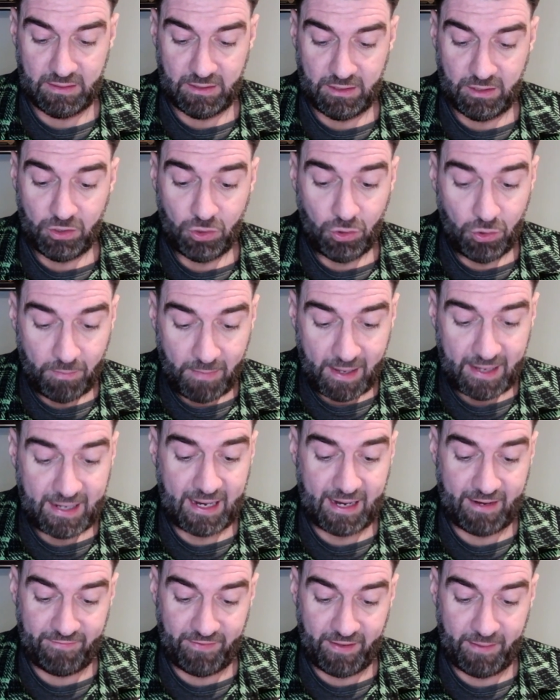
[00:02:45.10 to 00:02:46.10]
You may
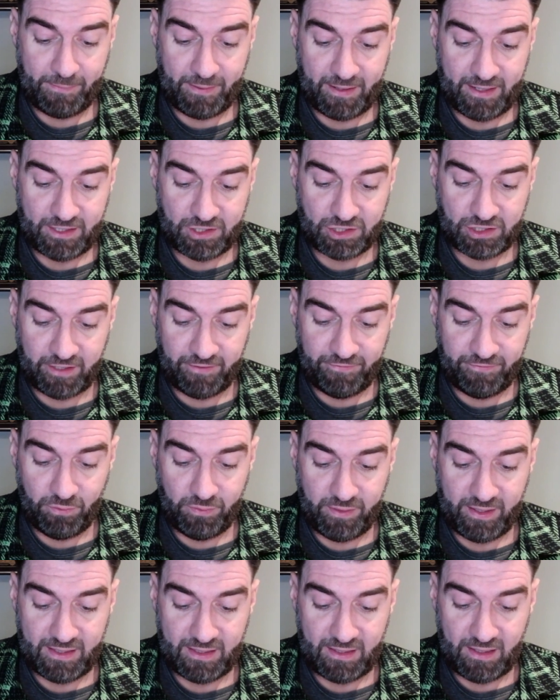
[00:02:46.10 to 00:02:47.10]
have that player shuffle
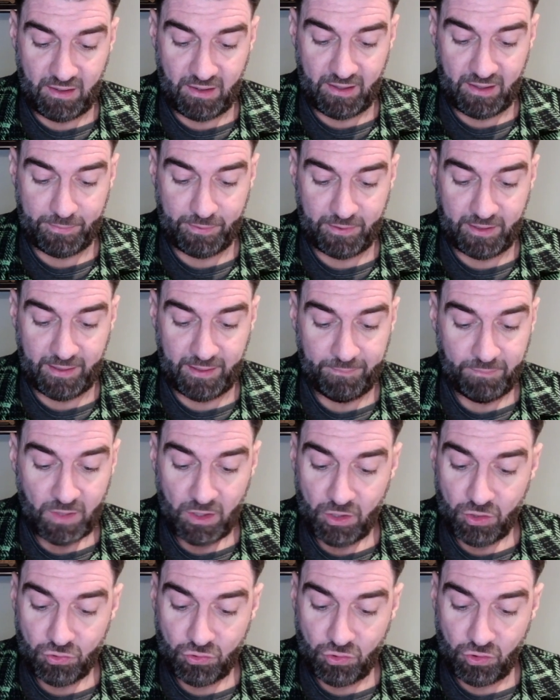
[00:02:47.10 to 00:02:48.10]
their library.
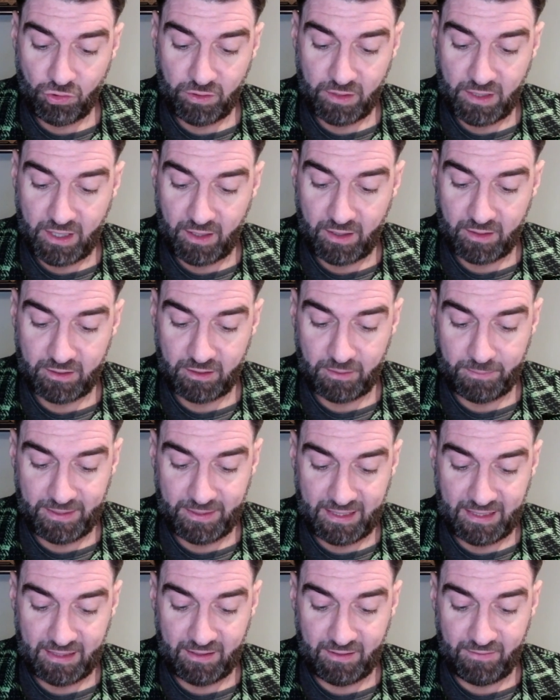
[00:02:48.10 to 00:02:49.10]
Draw a card at the
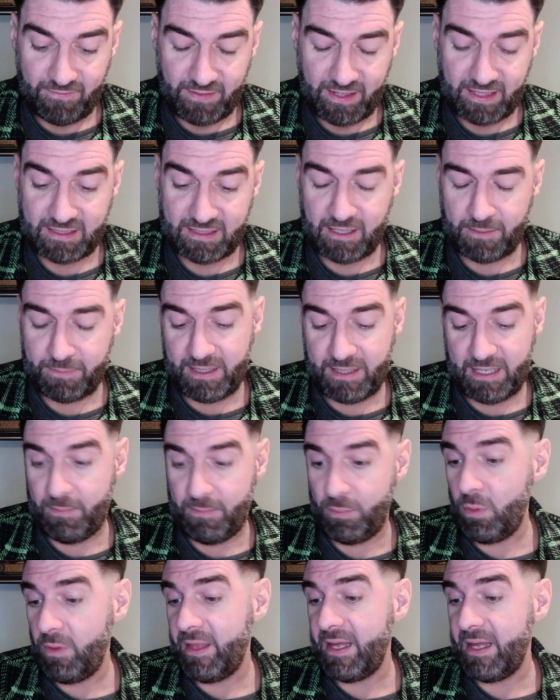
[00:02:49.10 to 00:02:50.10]
beginning of the next upkeep.
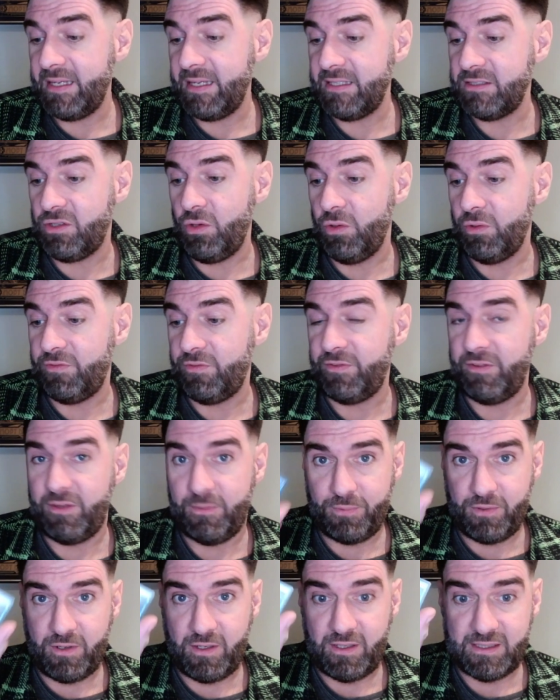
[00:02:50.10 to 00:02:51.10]
Well, that is good for the
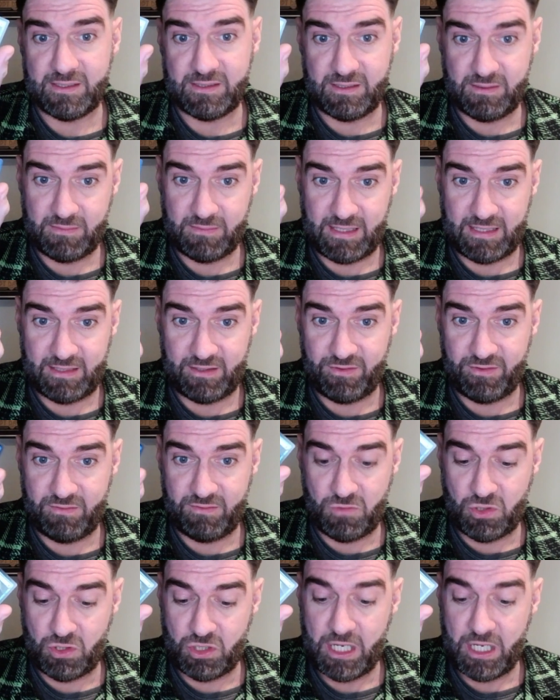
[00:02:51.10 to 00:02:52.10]
price. That's
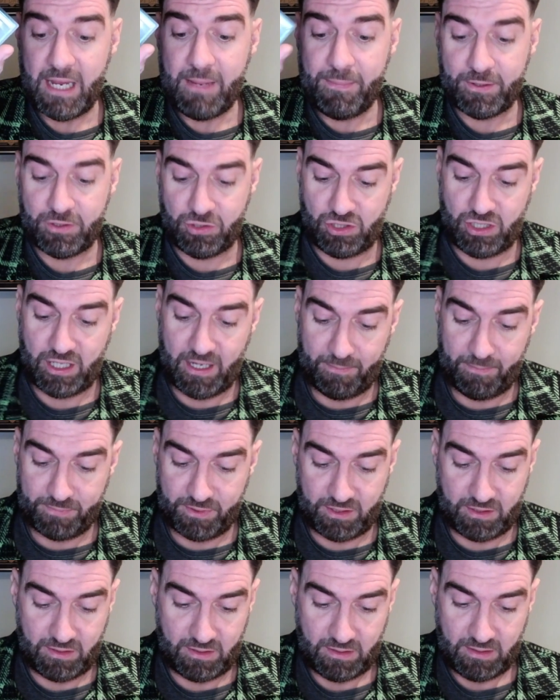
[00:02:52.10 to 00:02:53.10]
cheap as
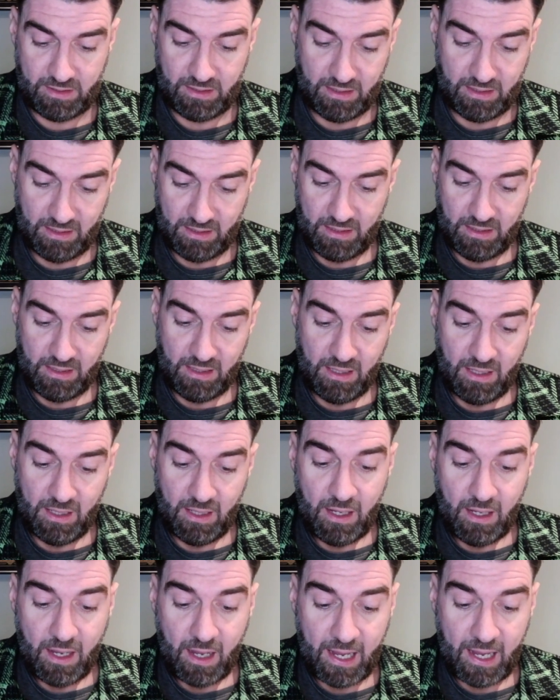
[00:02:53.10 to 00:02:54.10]
chips.
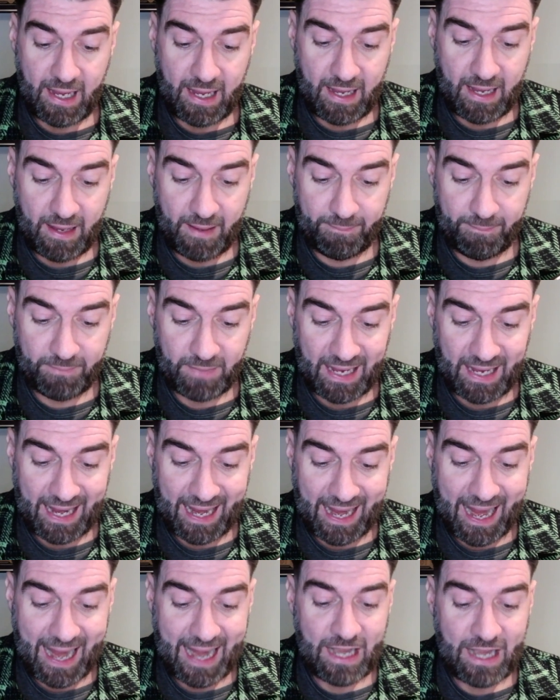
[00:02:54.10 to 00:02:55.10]

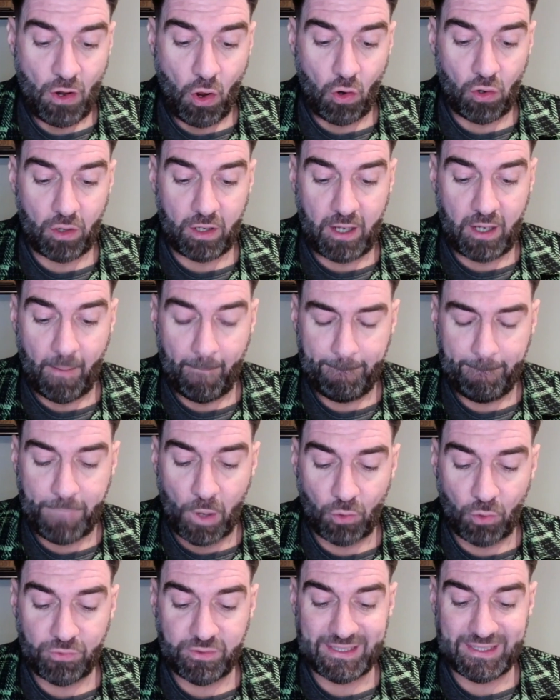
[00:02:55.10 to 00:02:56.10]
Enoch
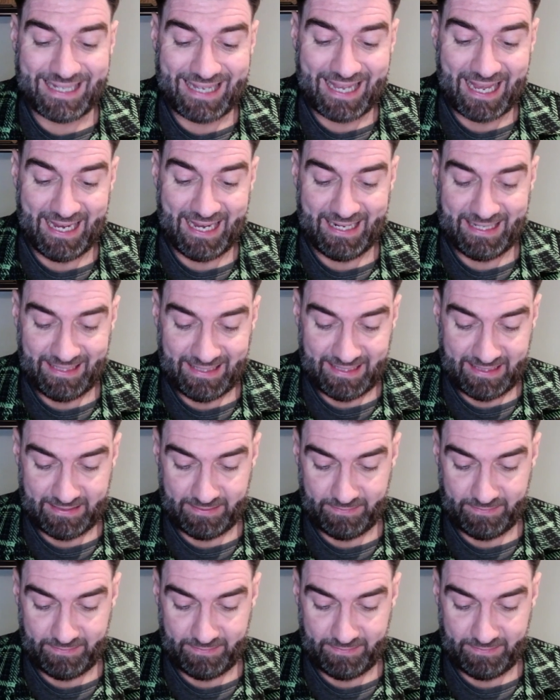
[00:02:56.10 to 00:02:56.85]
Bondkin.